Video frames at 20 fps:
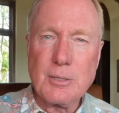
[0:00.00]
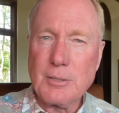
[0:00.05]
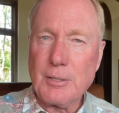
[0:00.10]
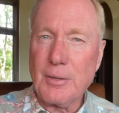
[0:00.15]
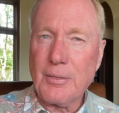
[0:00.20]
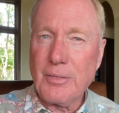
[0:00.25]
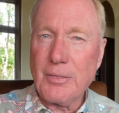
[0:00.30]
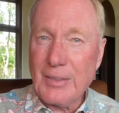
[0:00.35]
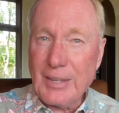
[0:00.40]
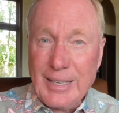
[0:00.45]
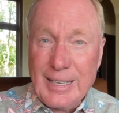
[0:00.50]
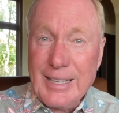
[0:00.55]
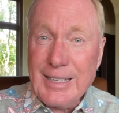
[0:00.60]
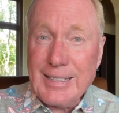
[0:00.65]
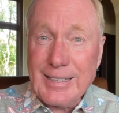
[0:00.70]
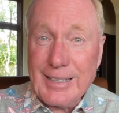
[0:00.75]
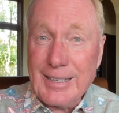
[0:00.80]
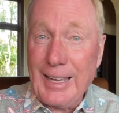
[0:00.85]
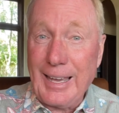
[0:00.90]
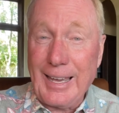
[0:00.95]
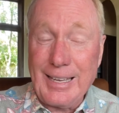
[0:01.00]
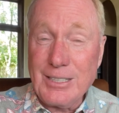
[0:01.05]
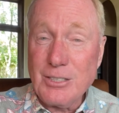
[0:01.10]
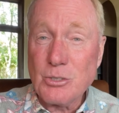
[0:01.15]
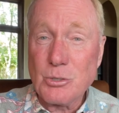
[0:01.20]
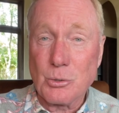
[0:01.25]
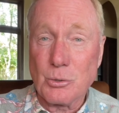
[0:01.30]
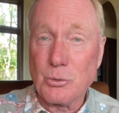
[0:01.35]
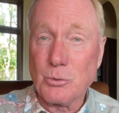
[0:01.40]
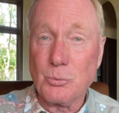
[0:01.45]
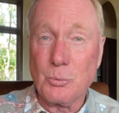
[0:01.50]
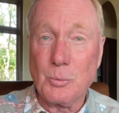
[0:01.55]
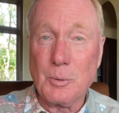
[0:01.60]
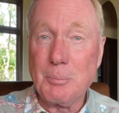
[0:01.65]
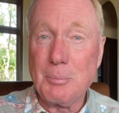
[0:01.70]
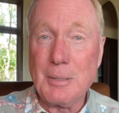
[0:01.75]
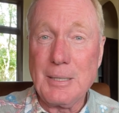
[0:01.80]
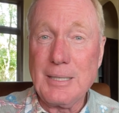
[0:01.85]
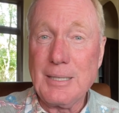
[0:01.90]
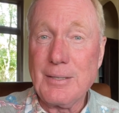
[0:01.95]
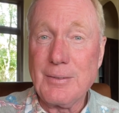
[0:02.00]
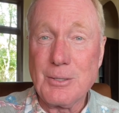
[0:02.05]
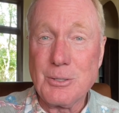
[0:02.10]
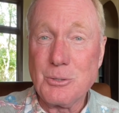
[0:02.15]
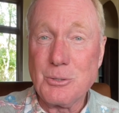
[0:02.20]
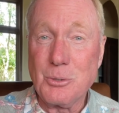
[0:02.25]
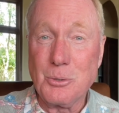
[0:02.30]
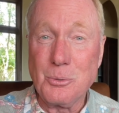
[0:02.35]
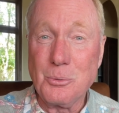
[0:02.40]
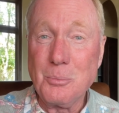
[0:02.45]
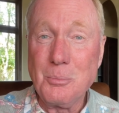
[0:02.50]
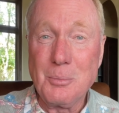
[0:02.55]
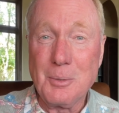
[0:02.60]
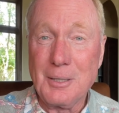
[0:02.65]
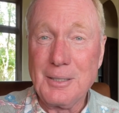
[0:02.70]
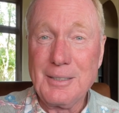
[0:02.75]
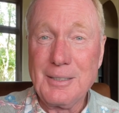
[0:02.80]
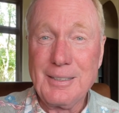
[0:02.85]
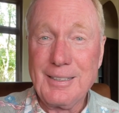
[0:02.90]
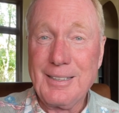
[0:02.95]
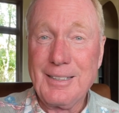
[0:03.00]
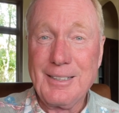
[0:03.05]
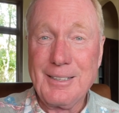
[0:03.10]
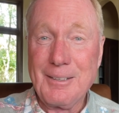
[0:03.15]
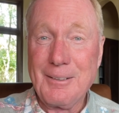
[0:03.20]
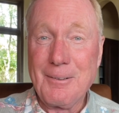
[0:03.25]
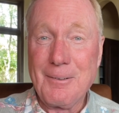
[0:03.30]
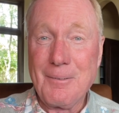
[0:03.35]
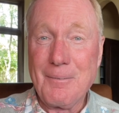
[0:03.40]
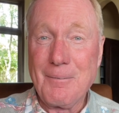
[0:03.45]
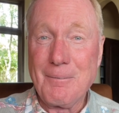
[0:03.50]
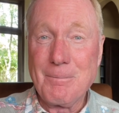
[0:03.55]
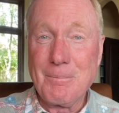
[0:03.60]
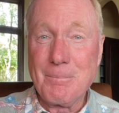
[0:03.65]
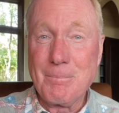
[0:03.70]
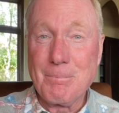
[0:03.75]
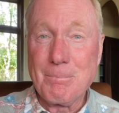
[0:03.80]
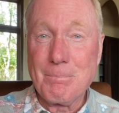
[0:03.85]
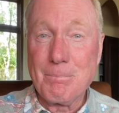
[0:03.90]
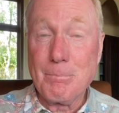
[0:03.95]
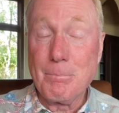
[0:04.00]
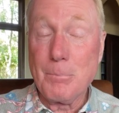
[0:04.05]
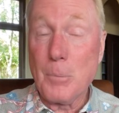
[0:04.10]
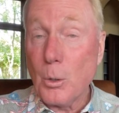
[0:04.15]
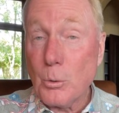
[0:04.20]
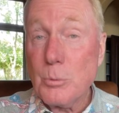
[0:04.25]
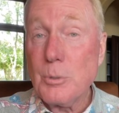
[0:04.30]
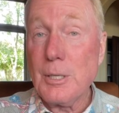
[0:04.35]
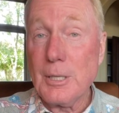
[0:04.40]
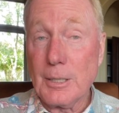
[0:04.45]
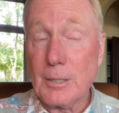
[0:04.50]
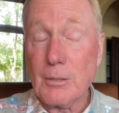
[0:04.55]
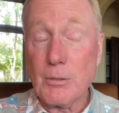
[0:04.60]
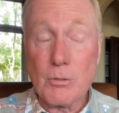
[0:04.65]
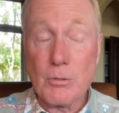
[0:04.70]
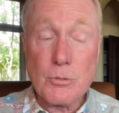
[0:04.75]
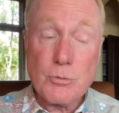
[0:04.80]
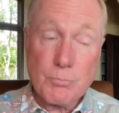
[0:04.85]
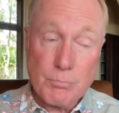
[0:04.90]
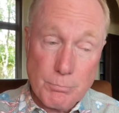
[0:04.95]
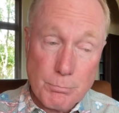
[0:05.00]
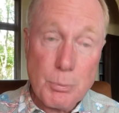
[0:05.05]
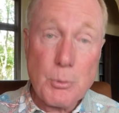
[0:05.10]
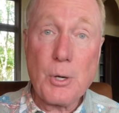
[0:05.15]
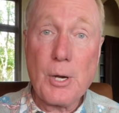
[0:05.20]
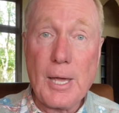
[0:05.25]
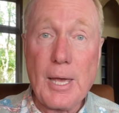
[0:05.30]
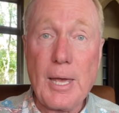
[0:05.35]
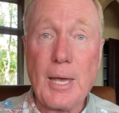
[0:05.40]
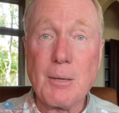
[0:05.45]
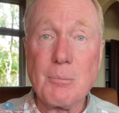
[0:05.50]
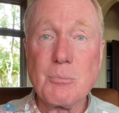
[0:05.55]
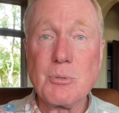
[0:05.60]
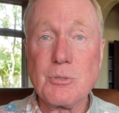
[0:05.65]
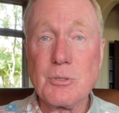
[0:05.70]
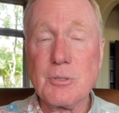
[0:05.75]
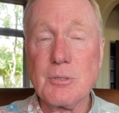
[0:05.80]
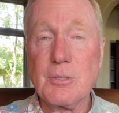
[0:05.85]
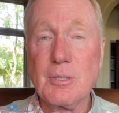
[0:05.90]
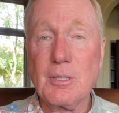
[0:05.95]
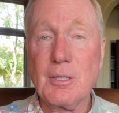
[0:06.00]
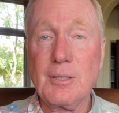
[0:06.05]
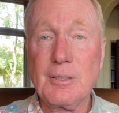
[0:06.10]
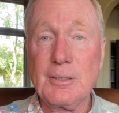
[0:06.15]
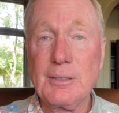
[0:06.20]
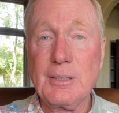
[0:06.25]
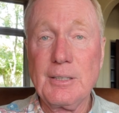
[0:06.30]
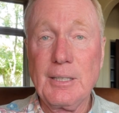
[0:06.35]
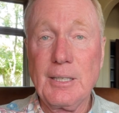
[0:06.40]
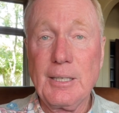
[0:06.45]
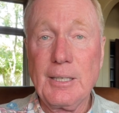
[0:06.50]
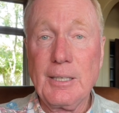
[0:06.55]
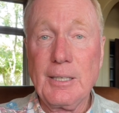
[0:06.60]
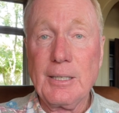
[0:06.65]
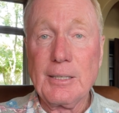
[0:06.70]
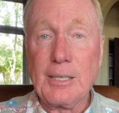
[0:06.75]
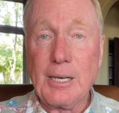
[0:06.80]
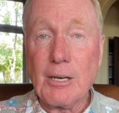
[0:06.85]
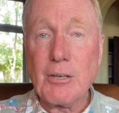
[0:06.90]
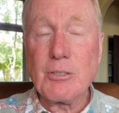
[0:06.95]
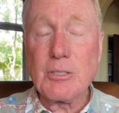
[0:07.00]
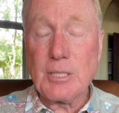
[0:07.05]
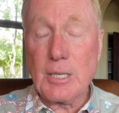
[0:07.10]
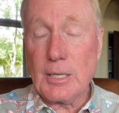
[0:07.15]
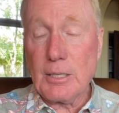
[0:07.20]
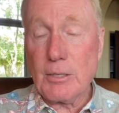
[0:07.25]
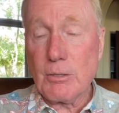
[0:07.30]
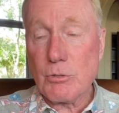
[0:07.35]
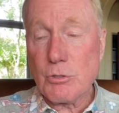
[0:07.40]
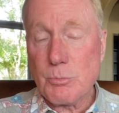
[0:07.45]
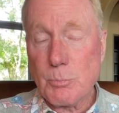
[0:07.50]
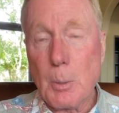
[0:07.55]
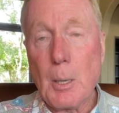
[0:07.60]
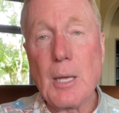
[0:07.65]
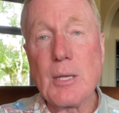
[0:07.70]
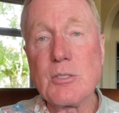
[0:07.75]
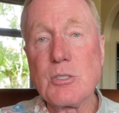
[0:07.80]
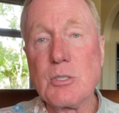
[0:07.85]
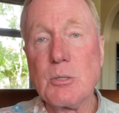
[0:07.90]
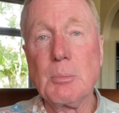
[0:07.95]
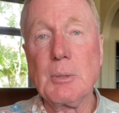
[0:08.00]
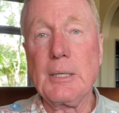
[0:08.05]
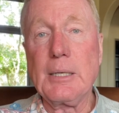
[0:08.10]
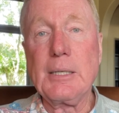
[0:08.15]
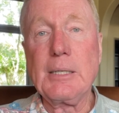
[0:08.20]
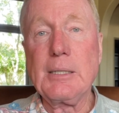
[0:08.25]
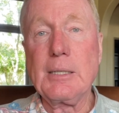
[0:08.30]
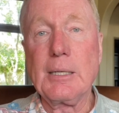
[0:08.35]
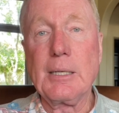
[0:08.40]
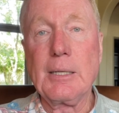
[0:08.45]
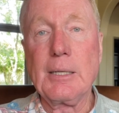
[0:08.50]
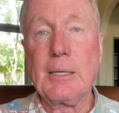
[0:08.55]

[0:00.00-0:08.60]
to think angels would be in the tomb. Bone diggers, perhaps. Caretakers, possibly.